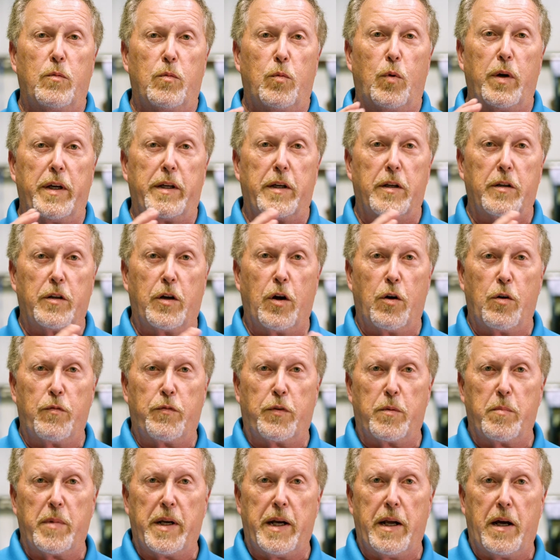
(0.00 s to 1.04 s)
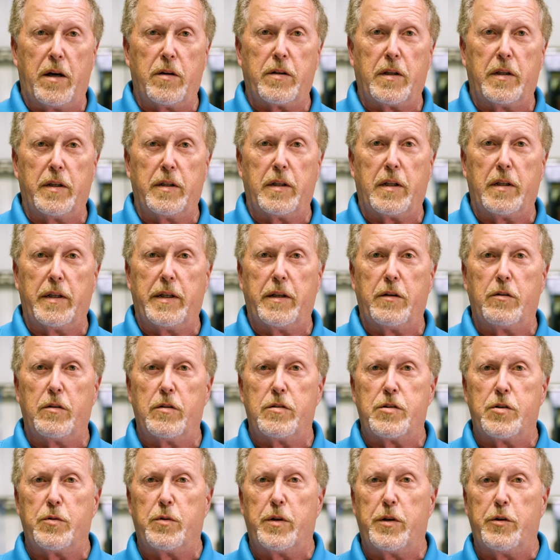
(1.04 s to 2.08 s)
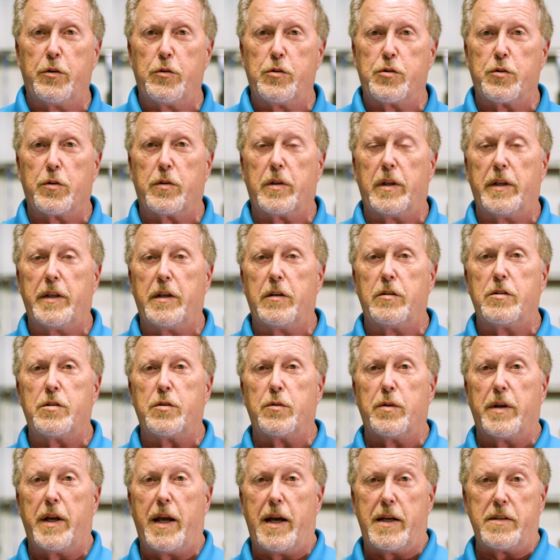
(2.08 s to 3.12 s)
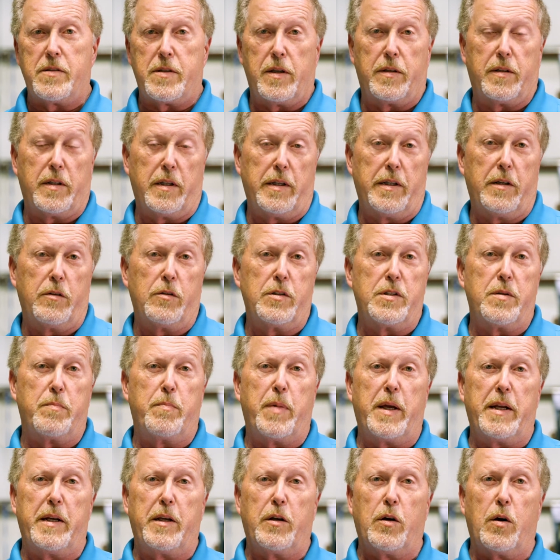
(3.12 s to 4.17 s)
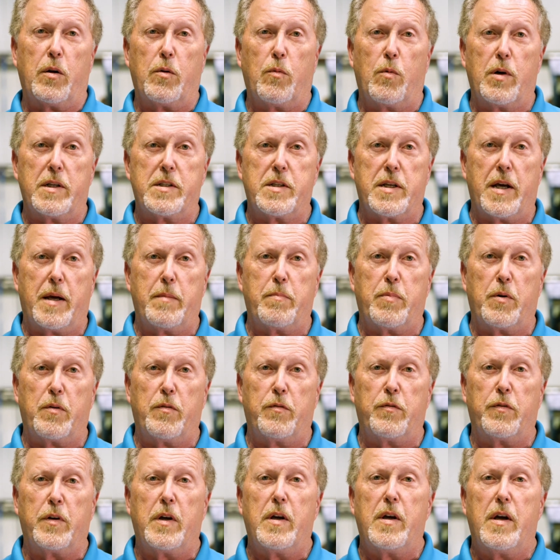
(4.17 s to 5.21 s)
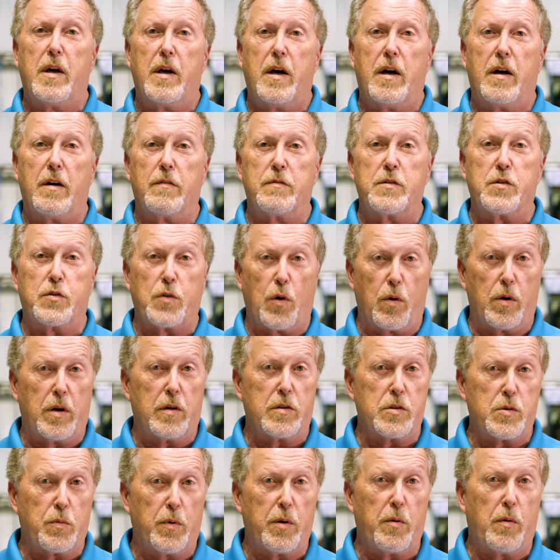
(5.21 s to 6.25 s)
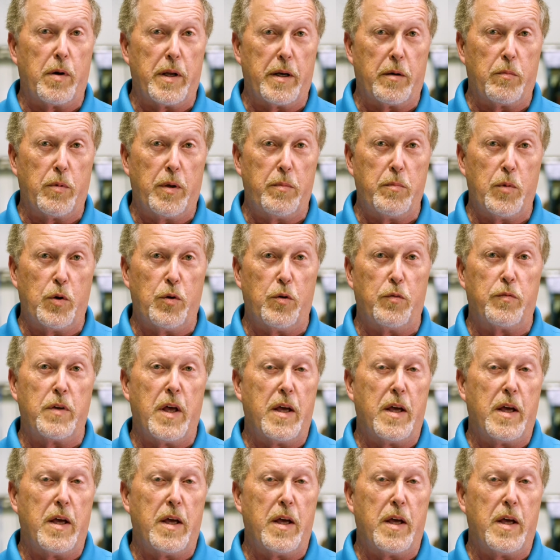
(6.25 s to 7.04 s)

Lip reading: We can go from an alkaline cleaner to a neutral cleaner to an acid cleaner depending on what type of soils we want to remove.